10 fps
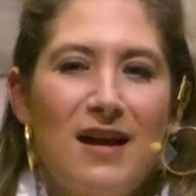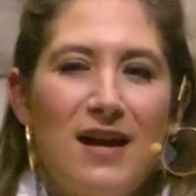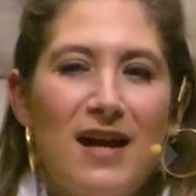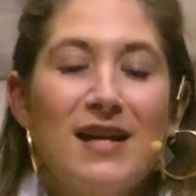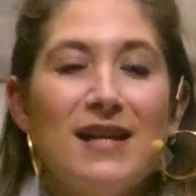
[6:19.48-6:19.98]

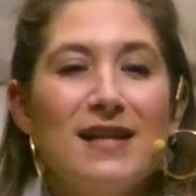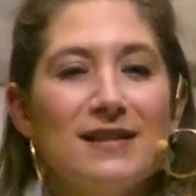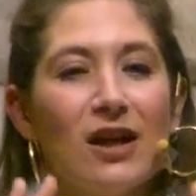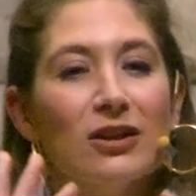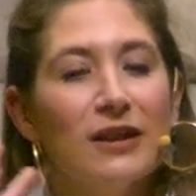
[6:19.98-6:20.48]
It is
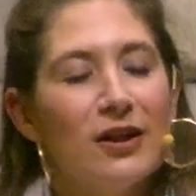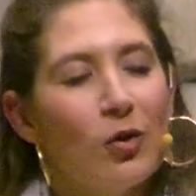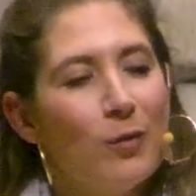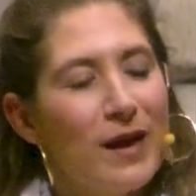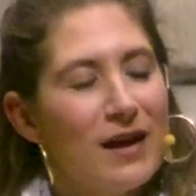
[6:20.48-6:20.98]
a little
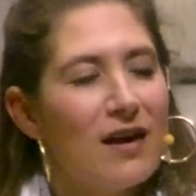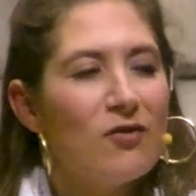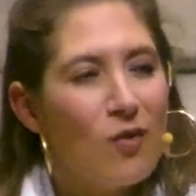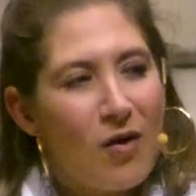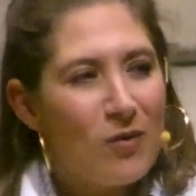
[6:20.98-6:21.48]
bit of
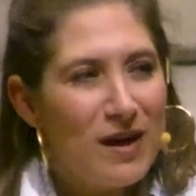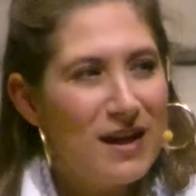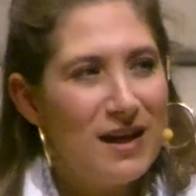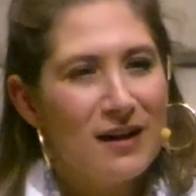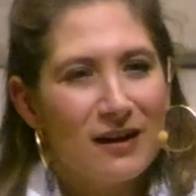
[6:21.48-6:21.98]
what we
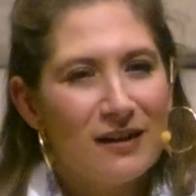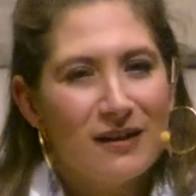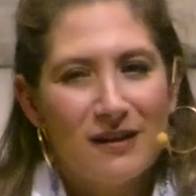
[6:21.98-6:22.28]
hear